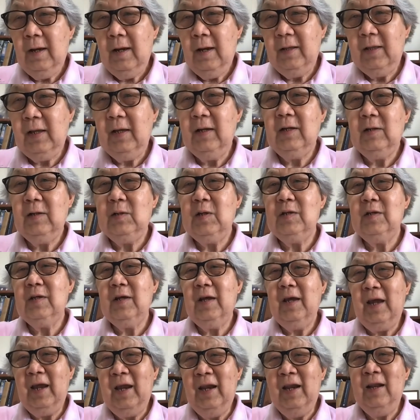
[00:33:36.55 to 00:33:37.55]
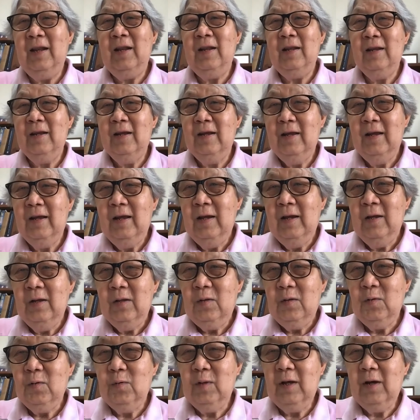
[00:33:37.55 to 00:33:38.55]
I think this is a hint
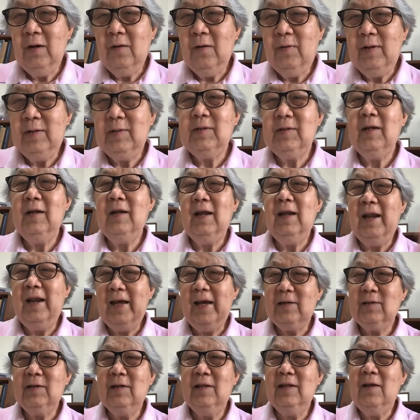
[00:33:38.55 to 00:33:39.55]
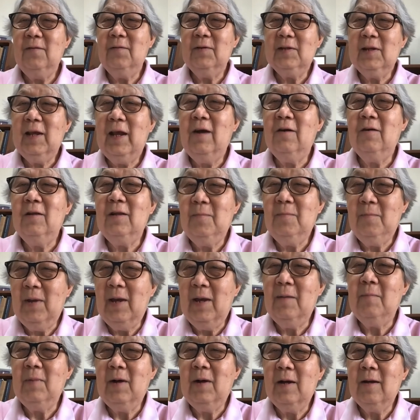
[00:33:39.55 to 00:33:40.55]
to the recent election that was held in
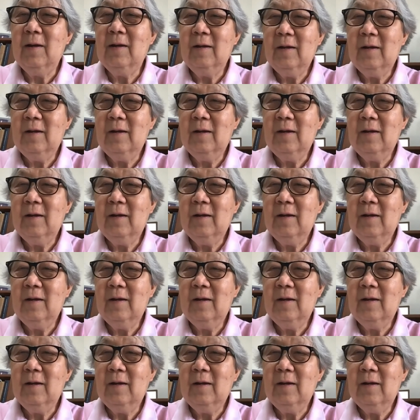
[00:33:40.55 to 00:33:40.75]
Myanmar.